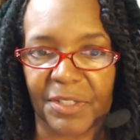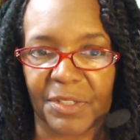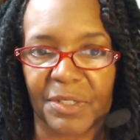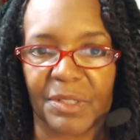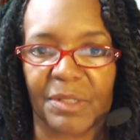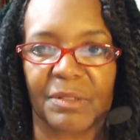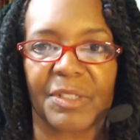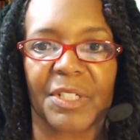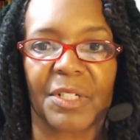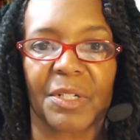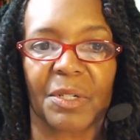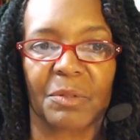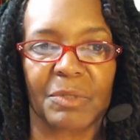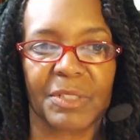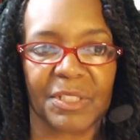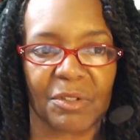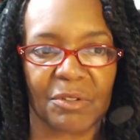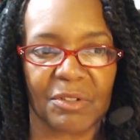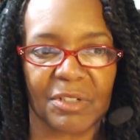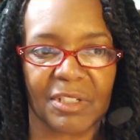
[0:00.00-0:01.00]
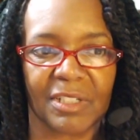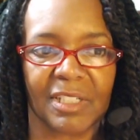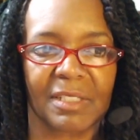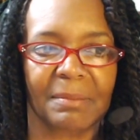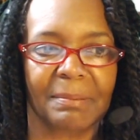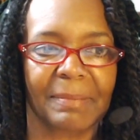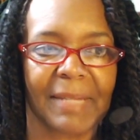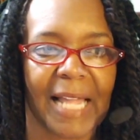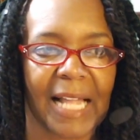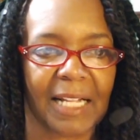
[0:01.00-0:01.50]
you know, what's going on in the
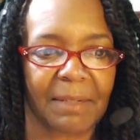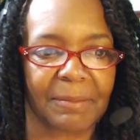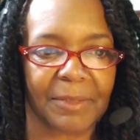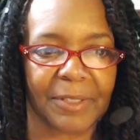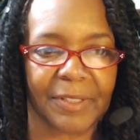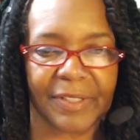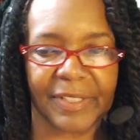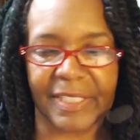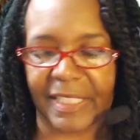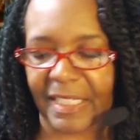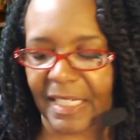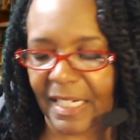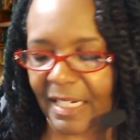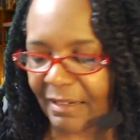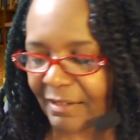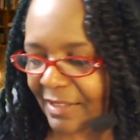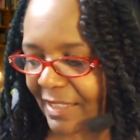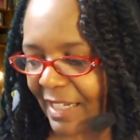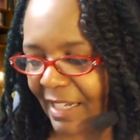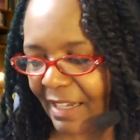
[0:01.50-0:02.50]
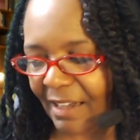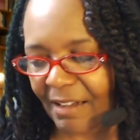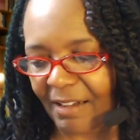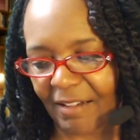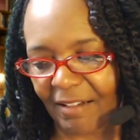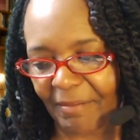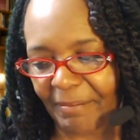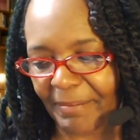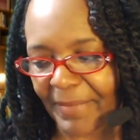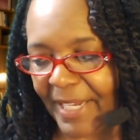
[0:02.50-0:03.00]
black community. I was like,
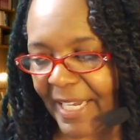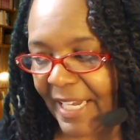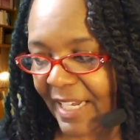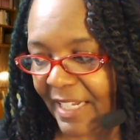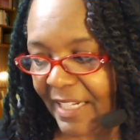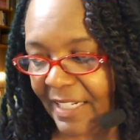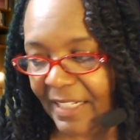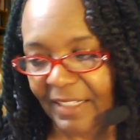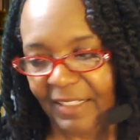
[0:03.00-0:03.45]
oh man,